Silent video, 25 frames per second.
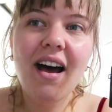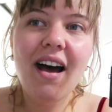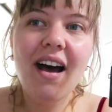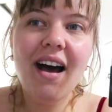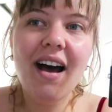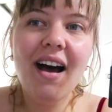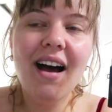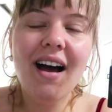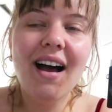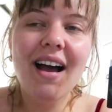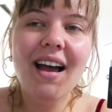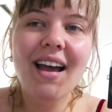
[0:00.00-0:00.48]

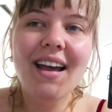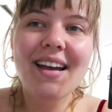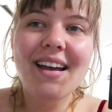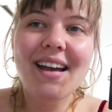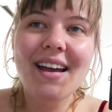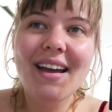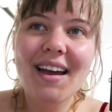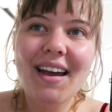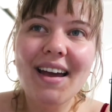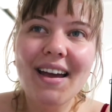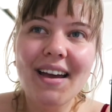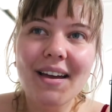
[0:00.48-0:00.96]
I
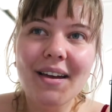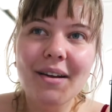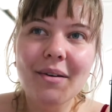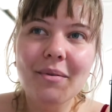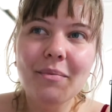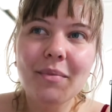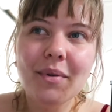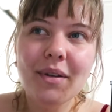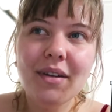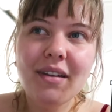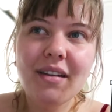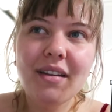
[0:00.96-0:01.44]

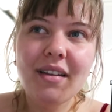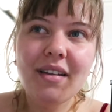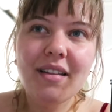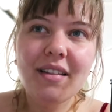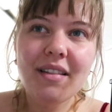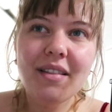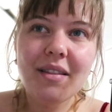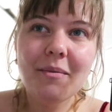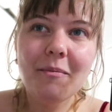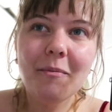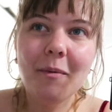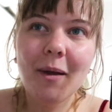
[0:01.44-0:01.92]
am
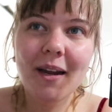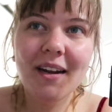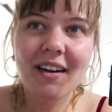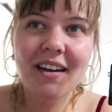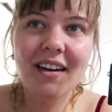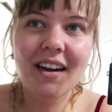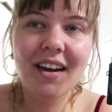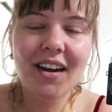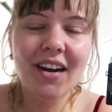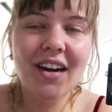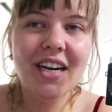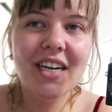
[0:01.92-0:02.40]
the main
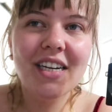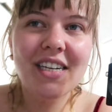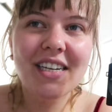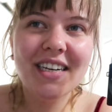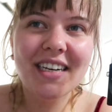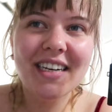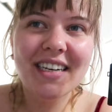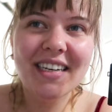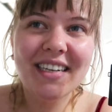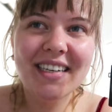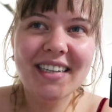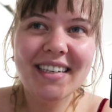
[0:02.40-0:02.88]

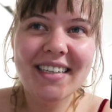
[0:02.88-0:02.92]
character.